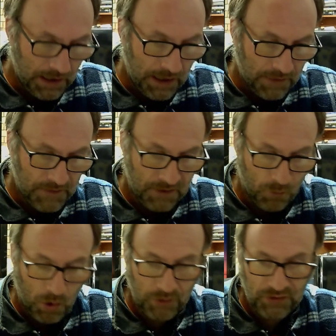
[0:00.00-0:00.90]
There
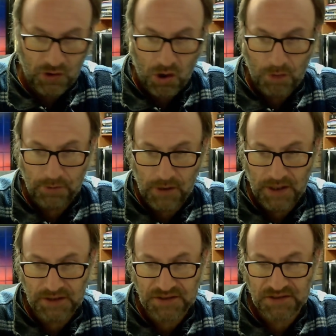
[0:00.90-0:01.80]
was an
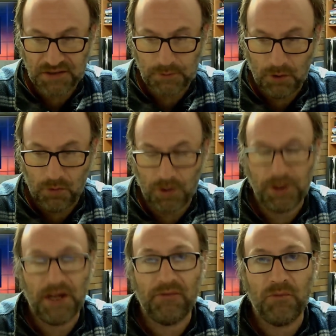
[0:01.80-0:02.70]
operating system I wanted
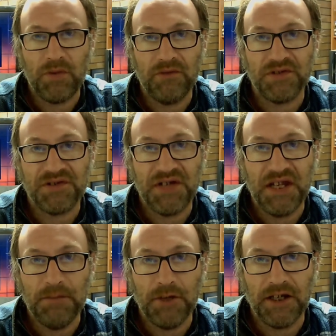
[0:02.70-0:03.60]
to have a bit of a
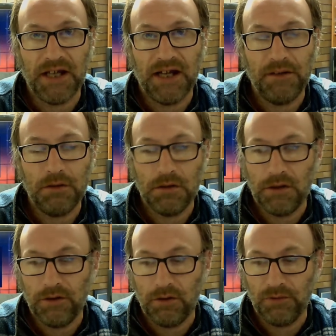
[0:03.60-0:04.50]
sticky beak at,
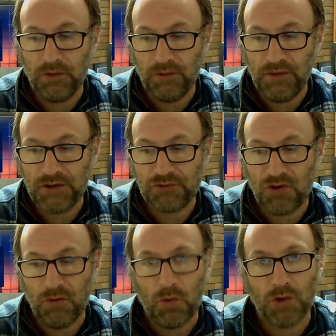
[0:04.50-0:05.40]
and I was on
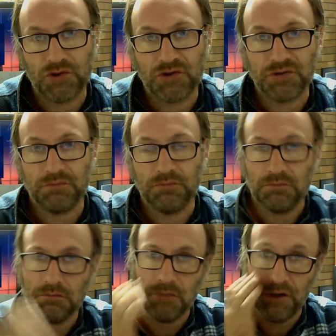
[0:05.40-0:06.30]
Distro Watch
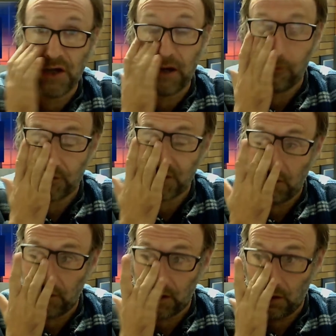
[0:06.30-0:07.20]
an hour or so
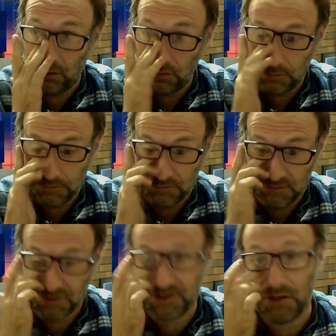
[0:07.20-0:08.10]
ago.
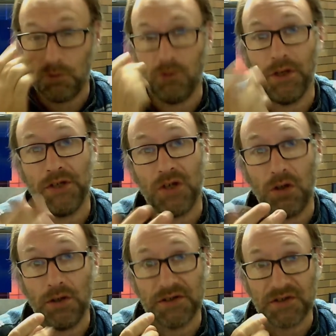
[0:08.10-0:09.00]
You see, I'm already
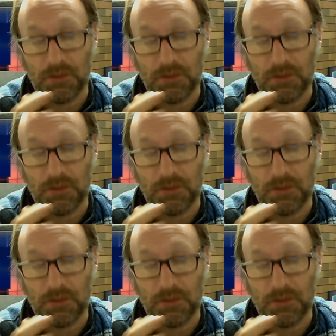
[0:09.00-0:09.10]
tired still.